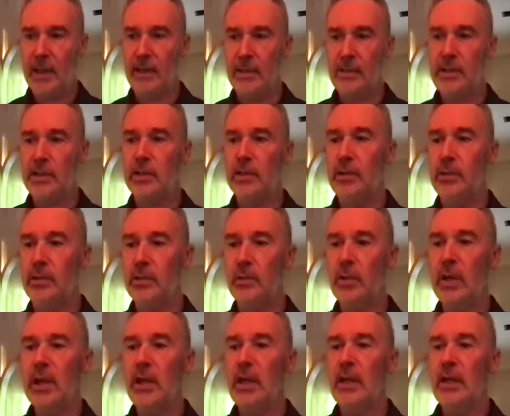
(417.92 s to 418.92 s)
to
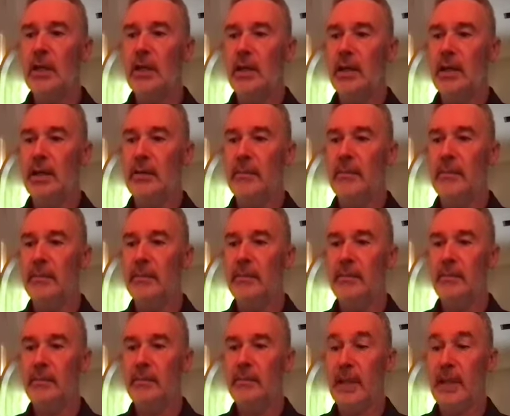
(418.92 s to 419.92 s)
kind
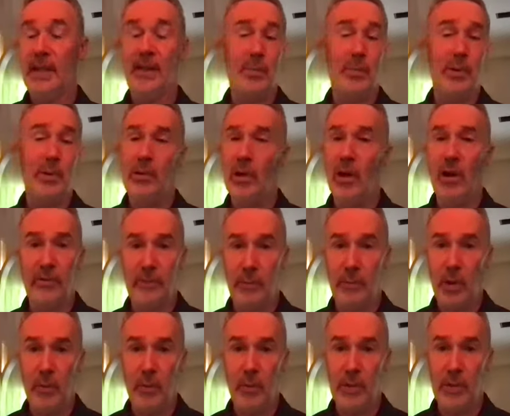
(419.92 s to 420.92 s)
of pull off
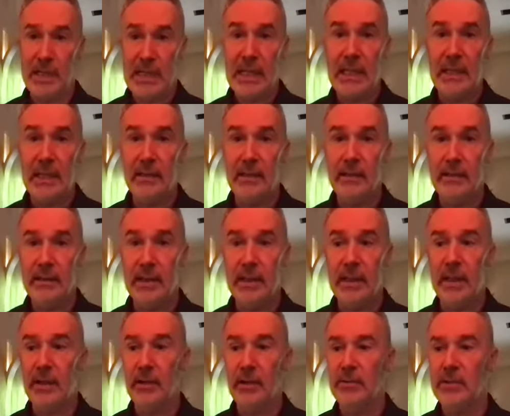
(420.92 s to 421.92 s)
what we did,
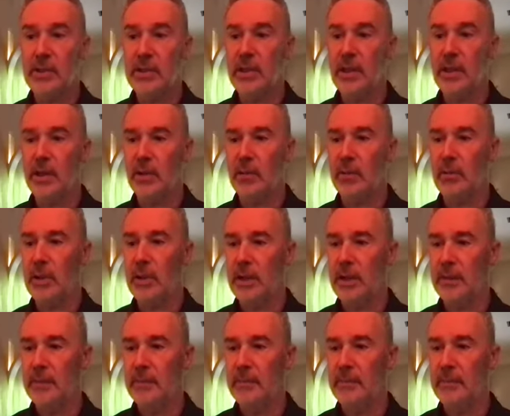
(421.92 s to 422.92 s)

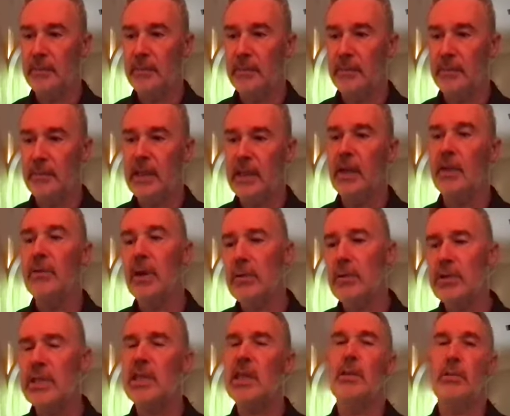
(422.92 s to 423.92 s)
so
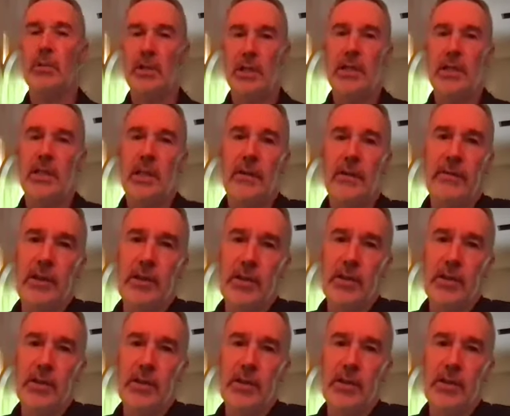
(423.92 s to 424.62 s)
those sequences definitely are